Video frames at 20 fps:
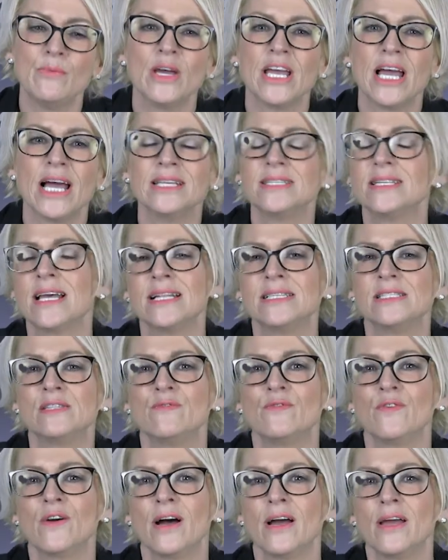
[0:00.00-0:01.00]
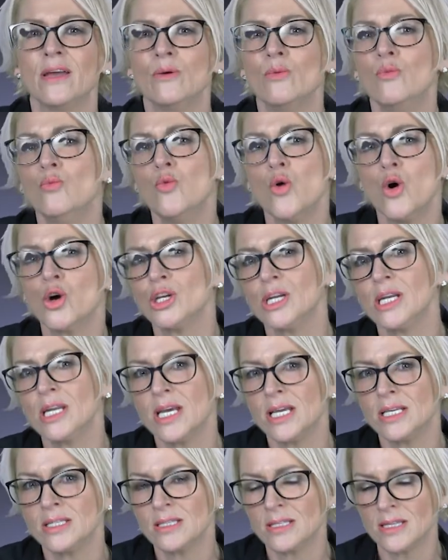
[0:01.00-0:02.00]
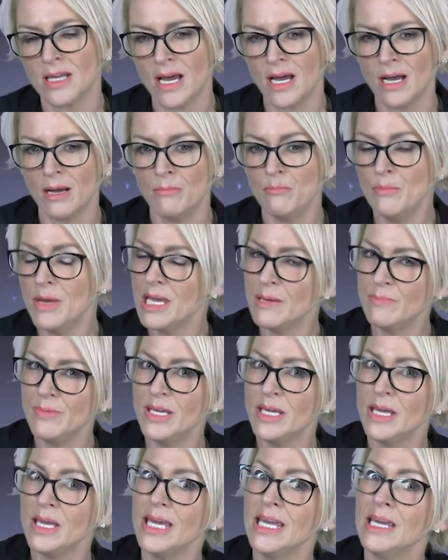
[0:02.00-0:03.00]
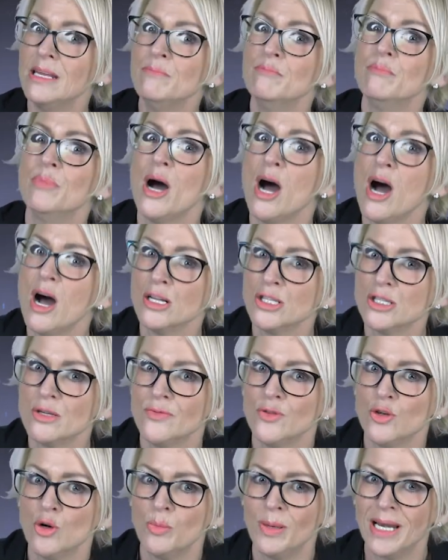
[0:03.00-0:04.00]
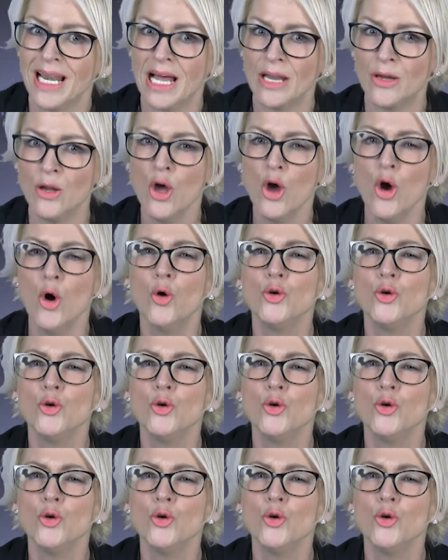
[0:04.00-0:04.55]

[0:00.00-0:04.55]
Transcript: identify what it is that may be in part of your plan